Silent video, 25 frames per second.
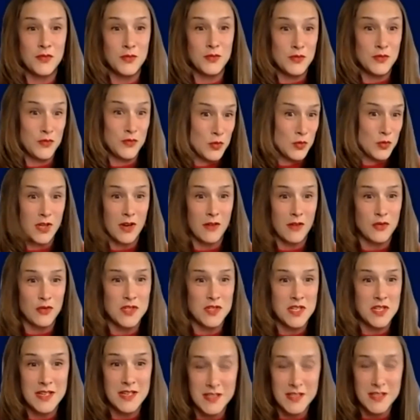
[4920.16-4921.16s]
food
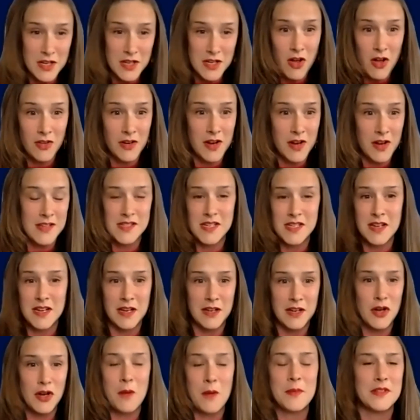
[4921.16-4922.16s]
sovereignty is decolonizing
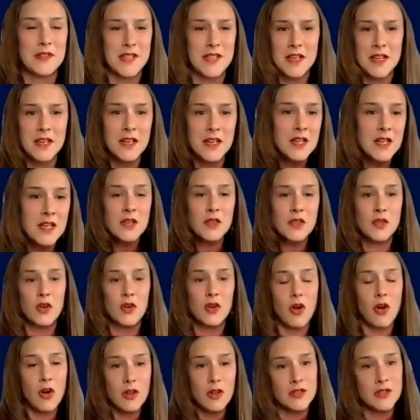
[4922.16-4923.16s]
economic, like they're
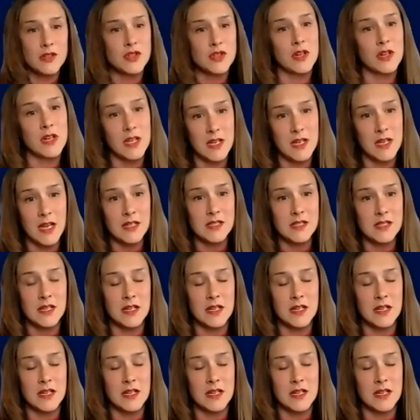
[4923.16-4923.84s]
all interconnected.